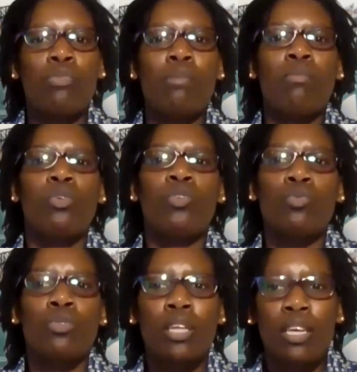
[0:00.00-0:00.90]
to be able
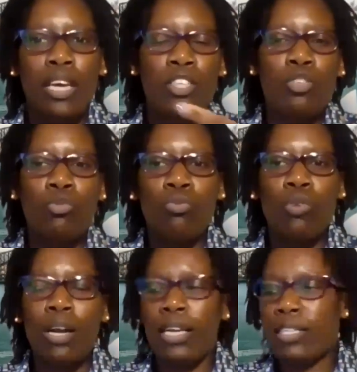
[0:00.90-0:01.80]
to, they get
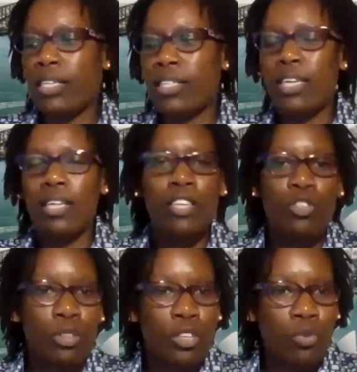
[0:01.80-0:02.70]
you a letter saying
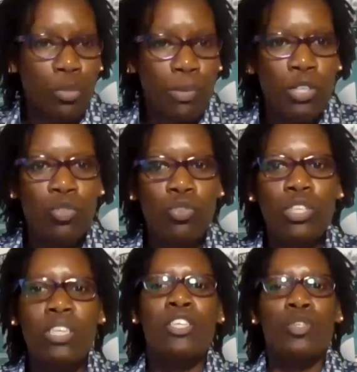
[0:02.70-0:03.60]
that you're in the youth
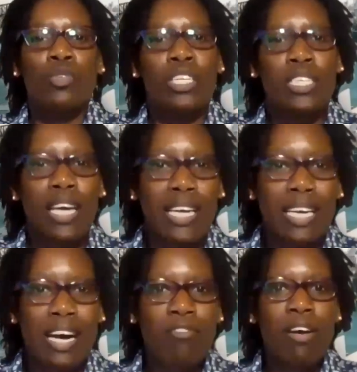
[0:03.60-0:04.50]
ministry so that it
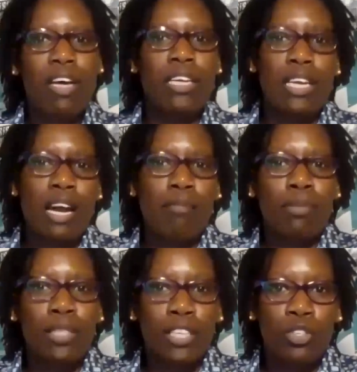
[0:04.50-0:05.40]
can cover any
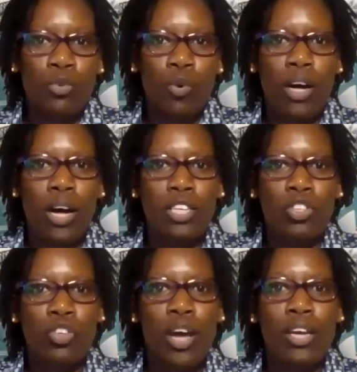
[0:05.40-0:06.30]
gaps that you
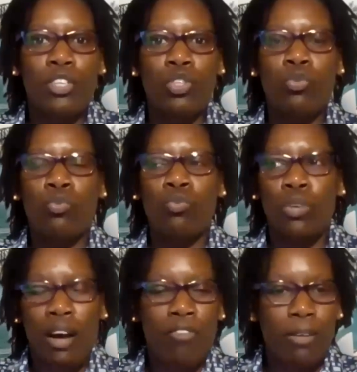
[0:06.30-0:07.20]
are trying
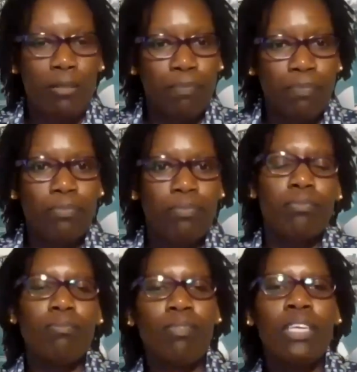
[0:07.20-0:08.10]
to cover.
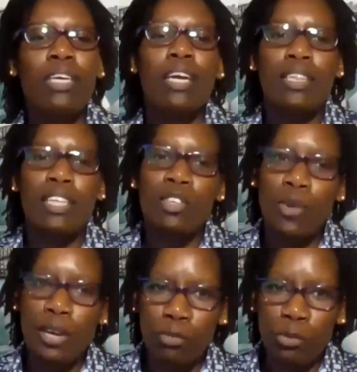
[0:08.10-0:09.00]
And then
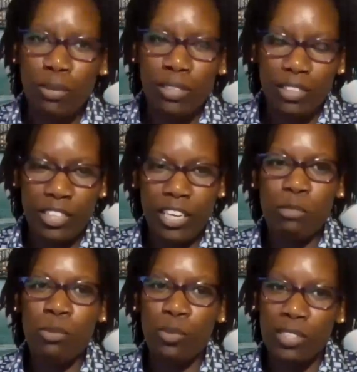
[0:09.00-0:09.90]
you help to build the
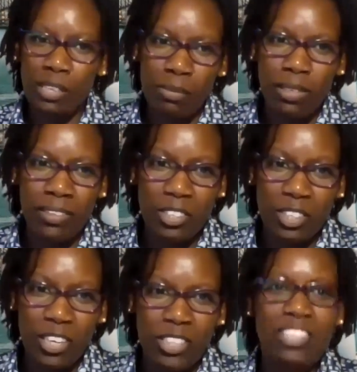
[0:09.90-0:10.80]
church because they're building
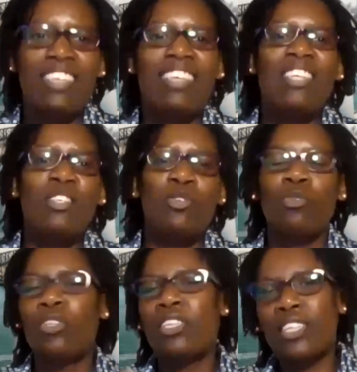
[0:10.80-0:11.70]
the church. So
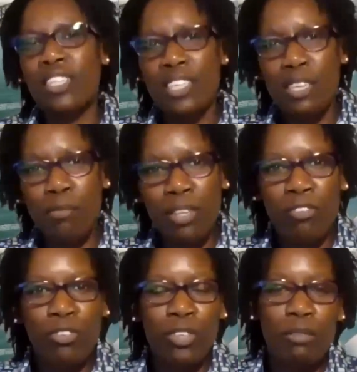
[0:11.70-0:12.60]
you'll just send
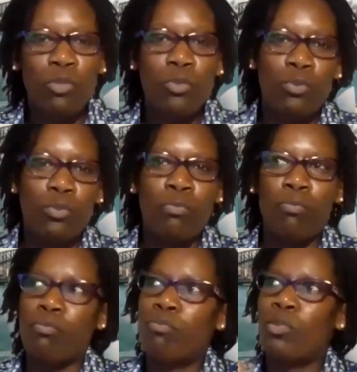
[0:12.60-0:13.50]
something for them
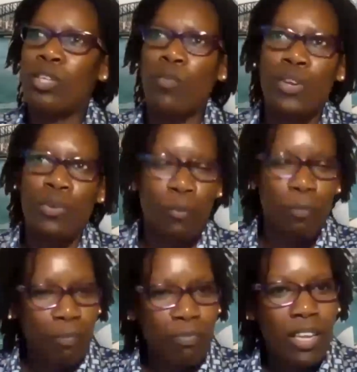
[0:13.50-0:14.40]
to put a
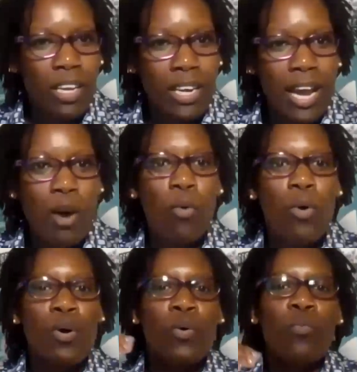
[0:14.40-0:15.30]
window.
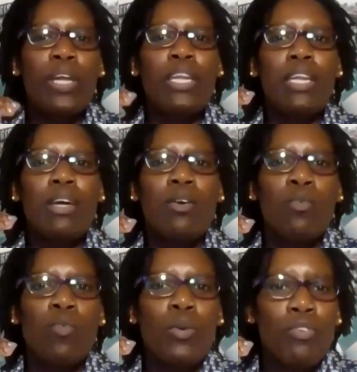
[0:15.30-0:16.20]
Now, when
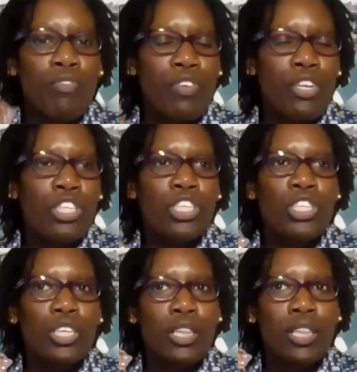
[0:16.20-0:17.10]
when we finish
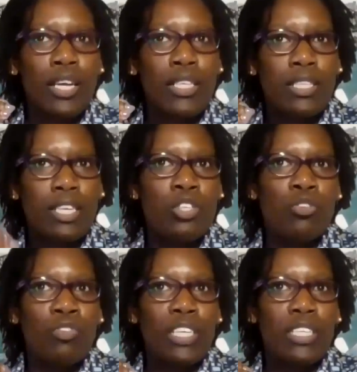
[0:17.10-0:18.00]
that
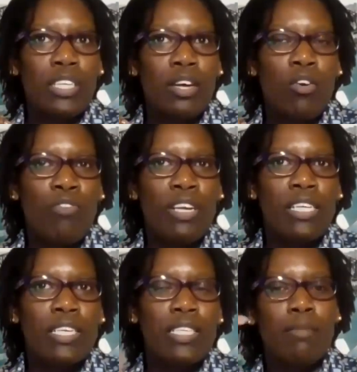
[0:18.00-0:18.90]
stage of getting the offer
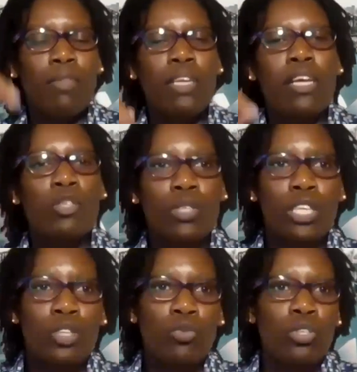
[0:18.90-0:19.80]
letter, something else we
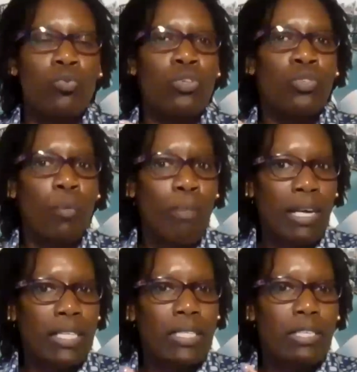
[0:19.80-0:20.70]
send to the school is your
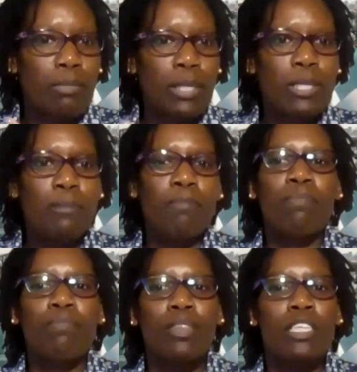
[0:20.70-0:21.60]
bank statement.
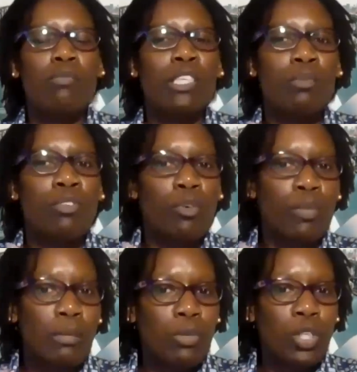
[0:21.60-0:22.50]
This must be
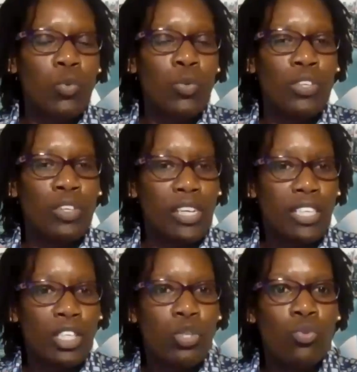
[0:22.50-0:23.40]
from somebody who is
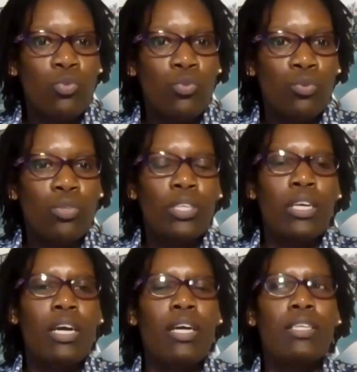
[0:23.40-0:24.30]
related to you.
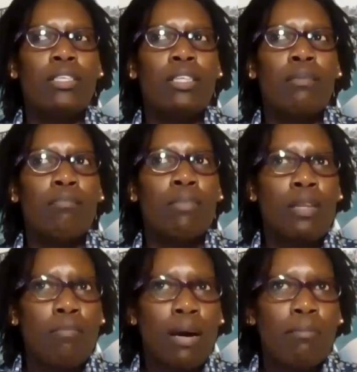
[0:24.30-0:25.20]
And the
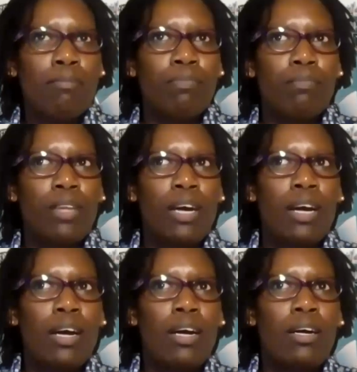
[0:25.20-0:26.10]
minimum,
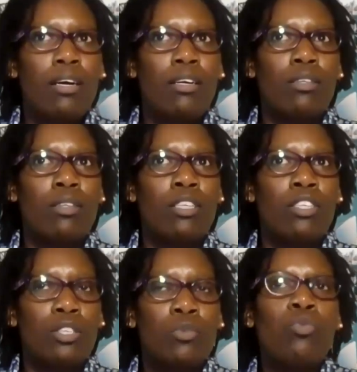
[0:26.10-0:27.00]
uh,
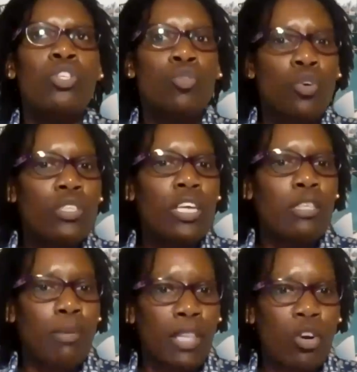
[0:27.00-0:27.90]
the it goes
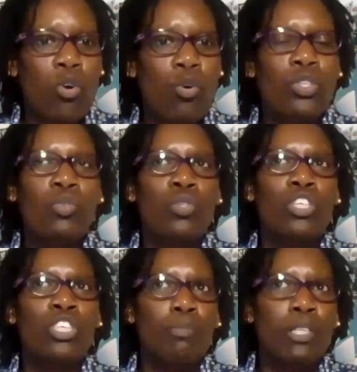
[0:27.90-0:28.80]
as per the cost. So
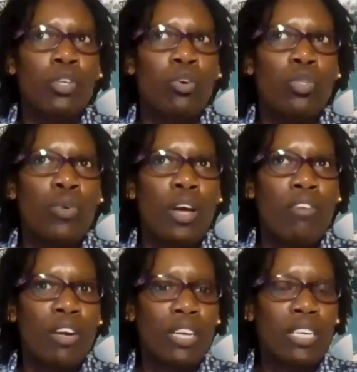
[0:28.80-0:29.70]
the cheapest cost we have